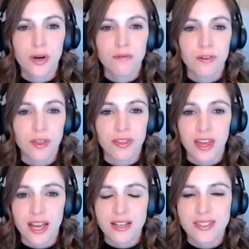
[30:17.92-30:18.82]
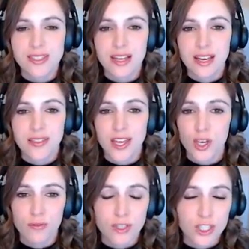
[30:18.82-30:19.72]
for the things that
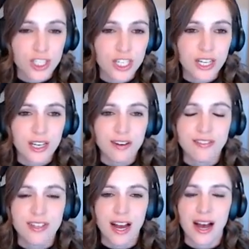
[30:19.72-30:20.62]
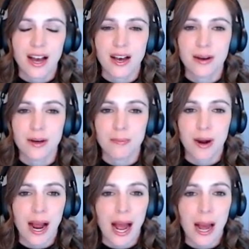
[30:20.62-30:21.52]
you've achieved,
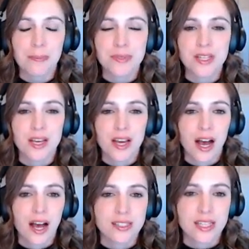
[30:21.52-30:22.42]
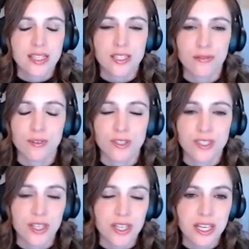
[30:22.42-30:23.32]
perhaps a sense of
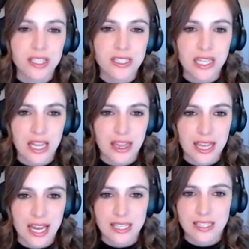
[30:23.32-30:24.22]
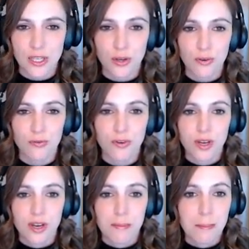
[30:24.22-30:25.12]
resilience in the things that you've
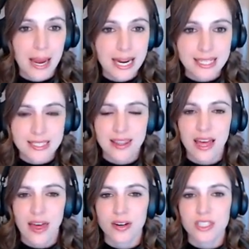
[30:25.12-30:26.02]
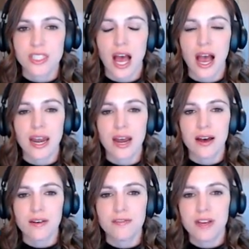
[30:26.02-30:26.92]
made it to the other side
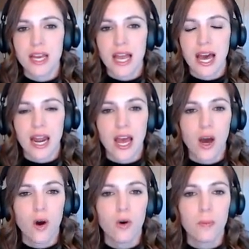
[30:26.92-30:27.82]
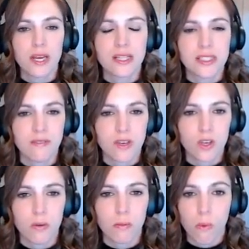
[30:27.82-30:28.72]
of. And I hope it's giving
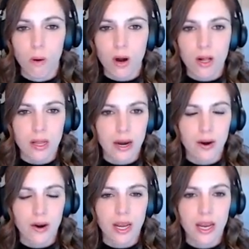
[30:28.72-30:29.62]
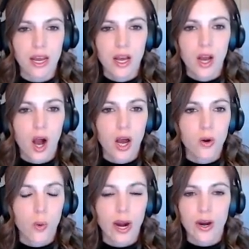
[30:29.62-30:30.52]
you more clarity
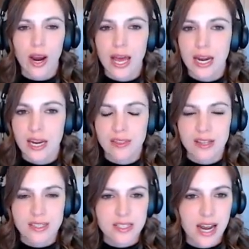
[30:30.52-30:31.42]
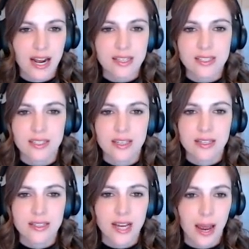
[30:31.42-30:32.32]
on where you're headed in this next
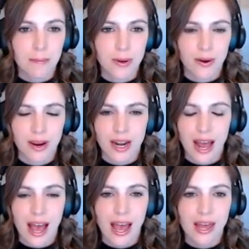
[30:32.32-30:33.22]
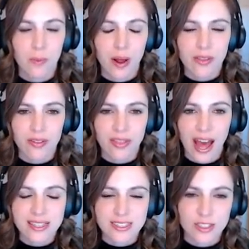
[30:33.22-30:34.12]
time period ahead, whether
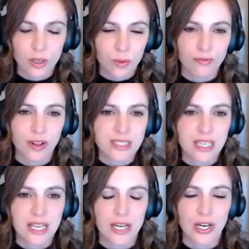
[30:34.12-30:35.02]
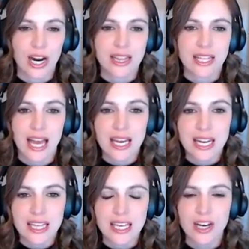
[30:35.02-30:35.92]
that's you're reflecting here at the end
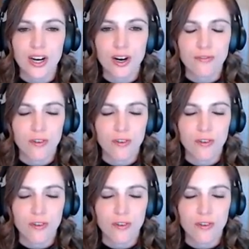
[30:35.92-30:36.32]
of the year for